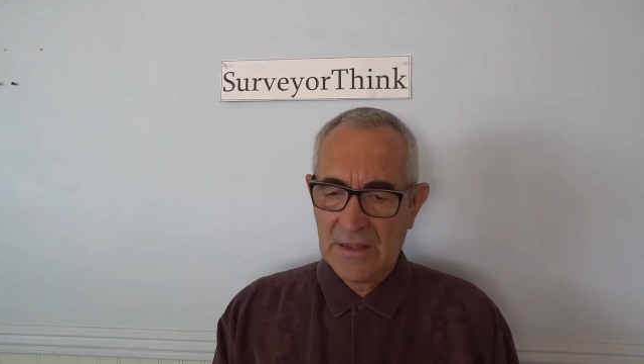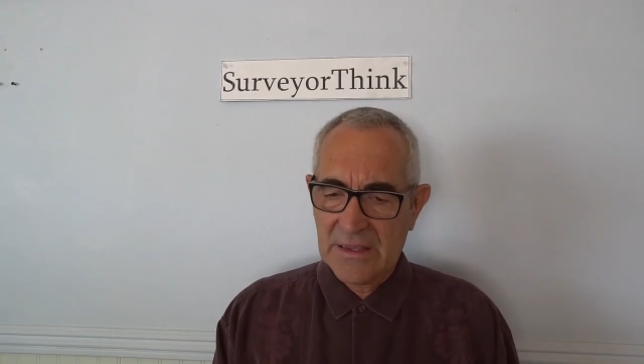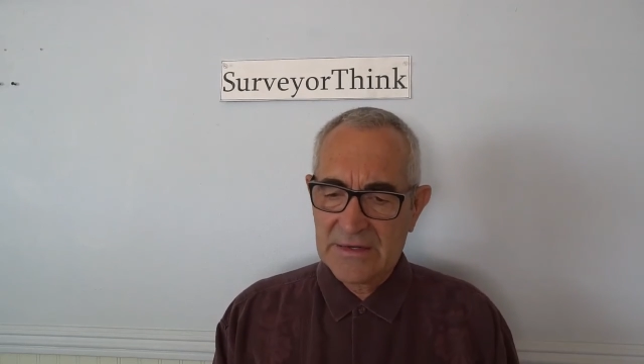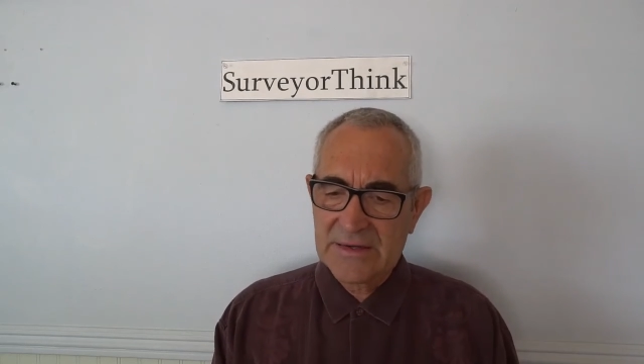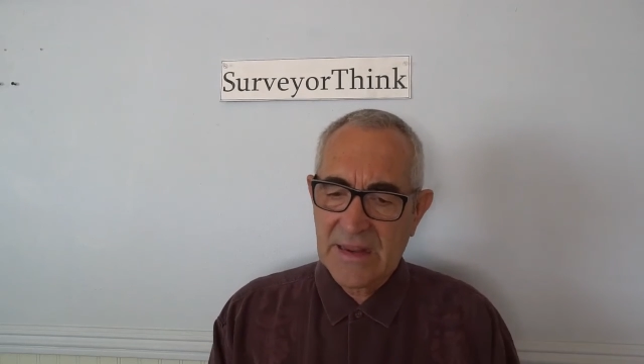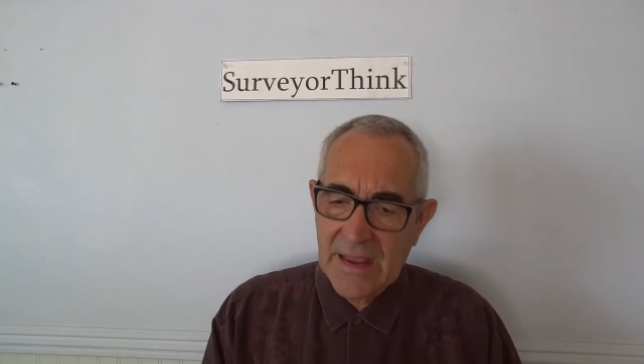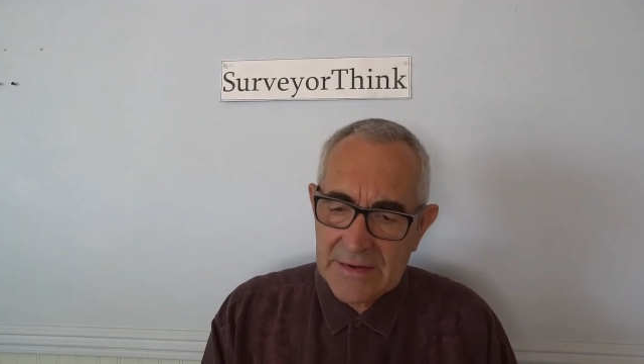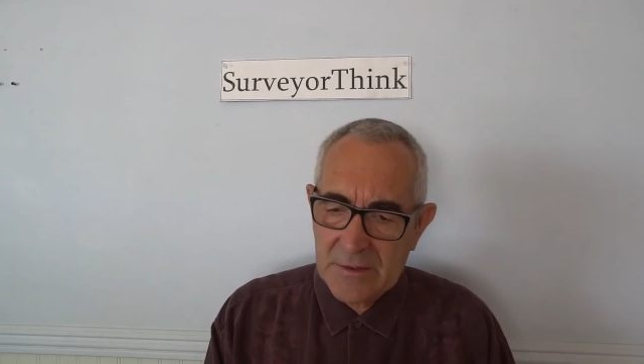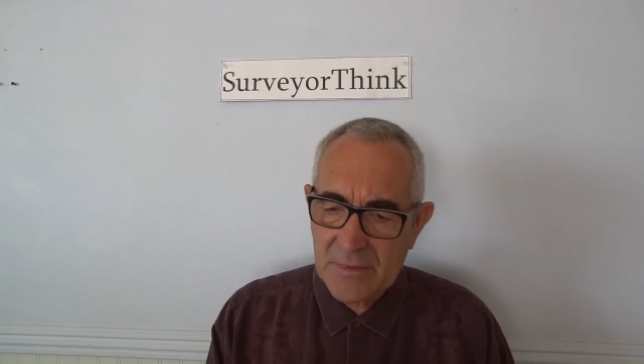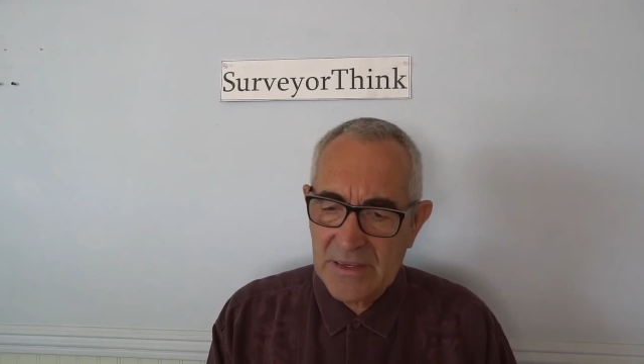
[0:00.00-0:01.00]
in
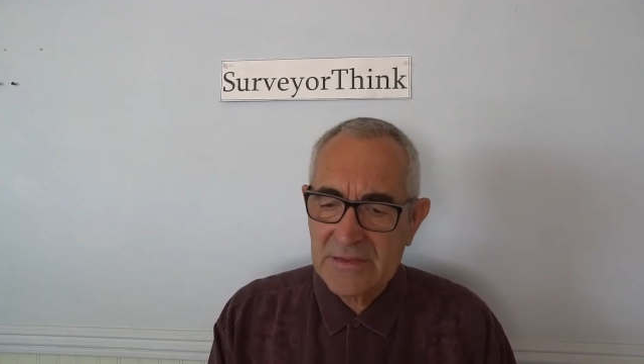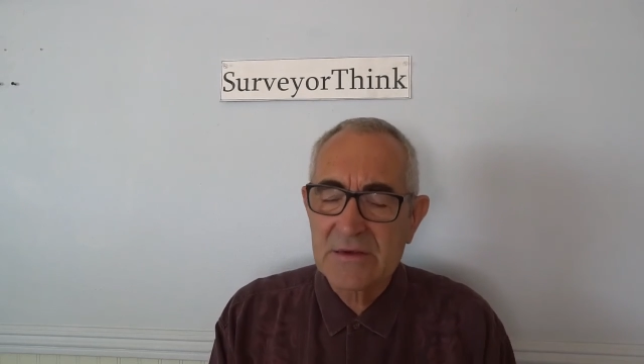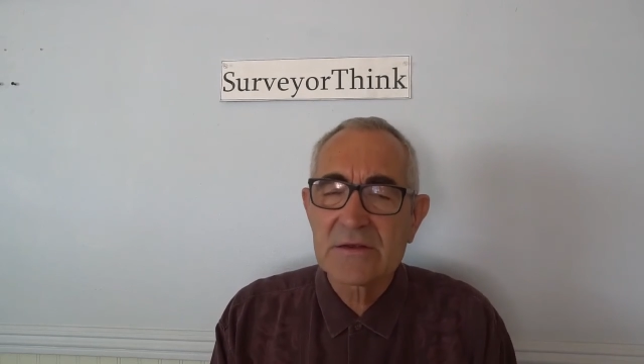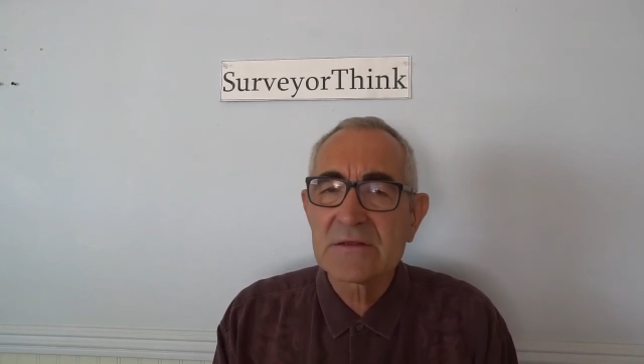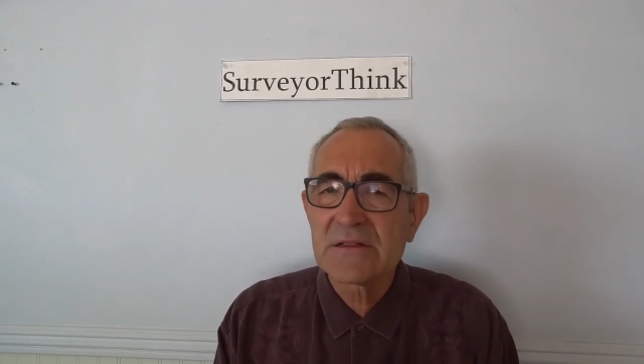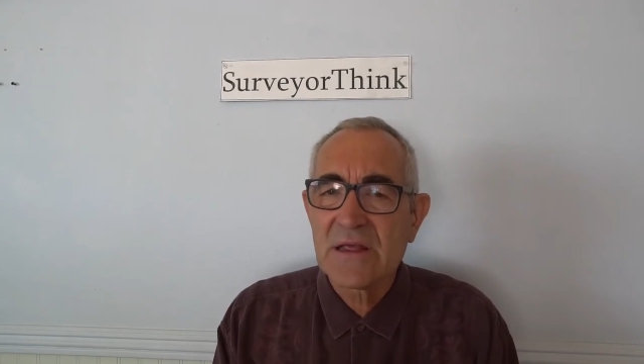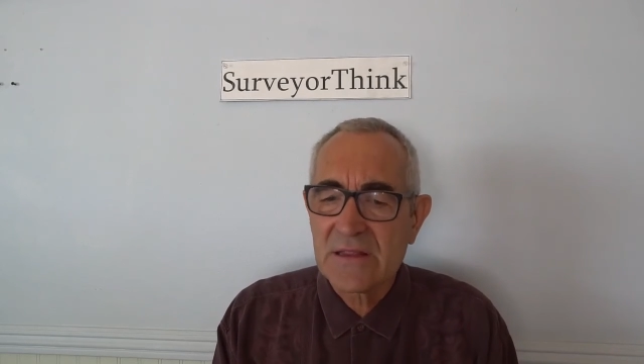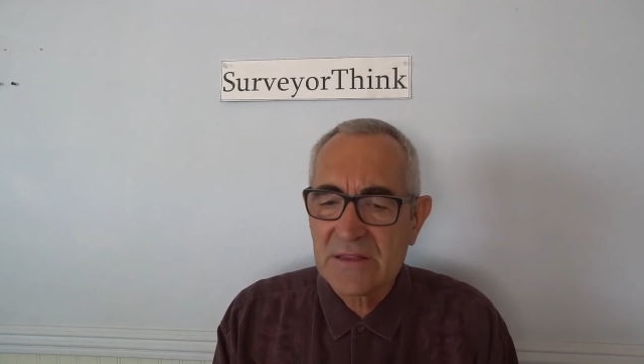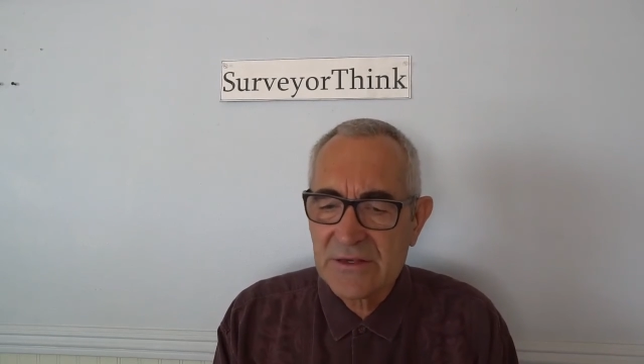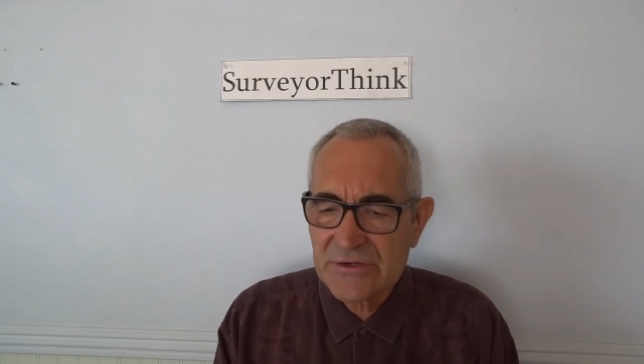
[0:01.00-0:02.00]
tandem, and their
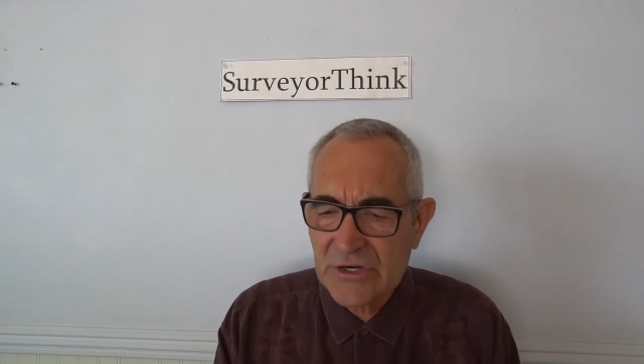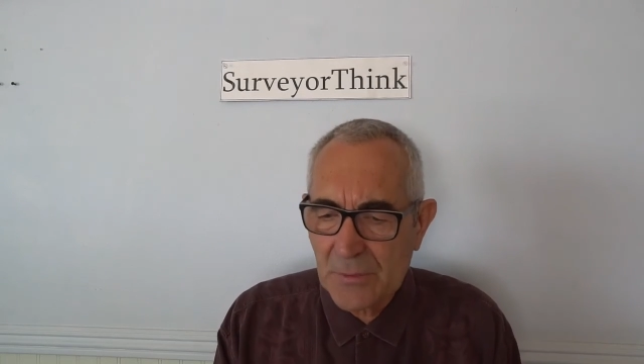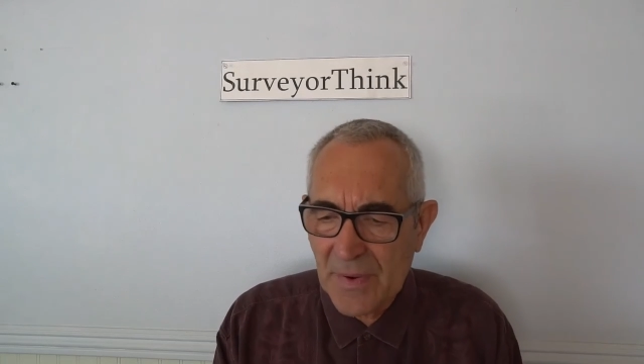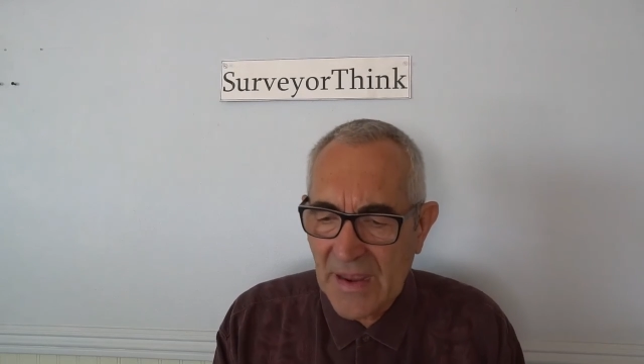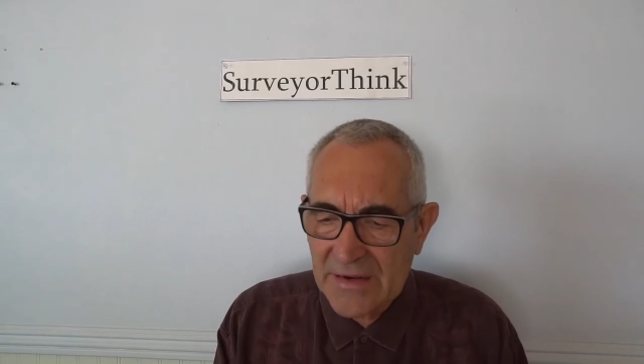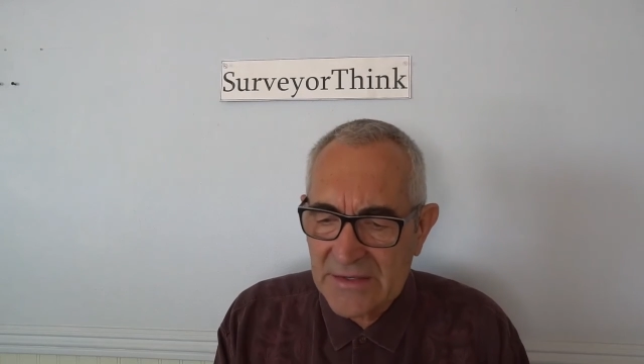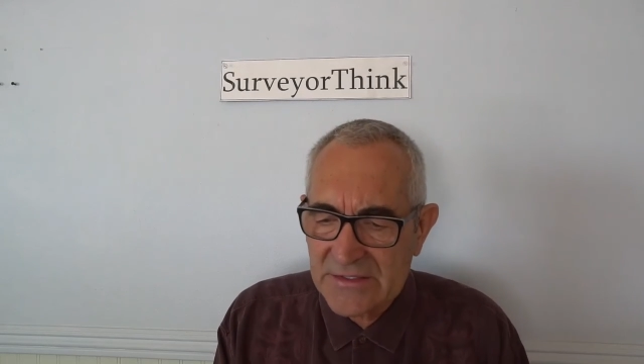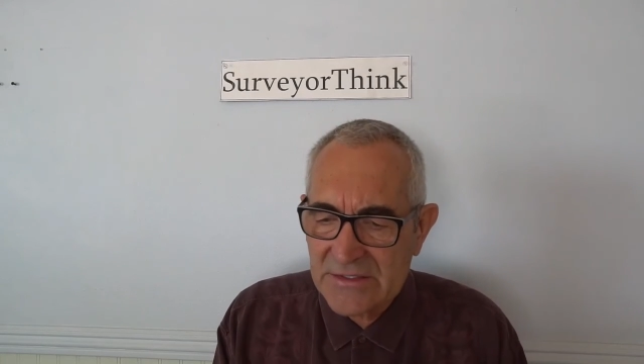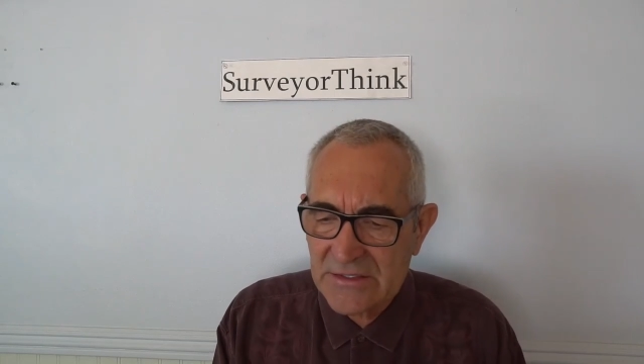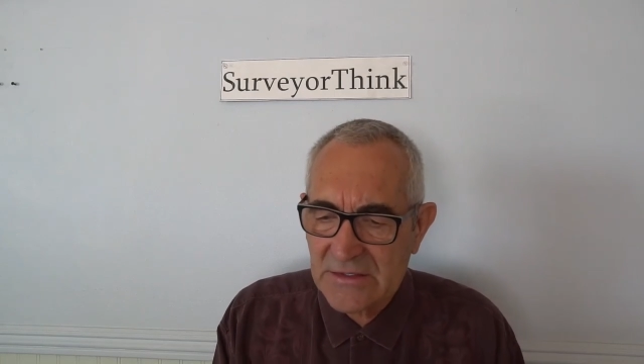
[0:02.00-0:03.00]
Geopackage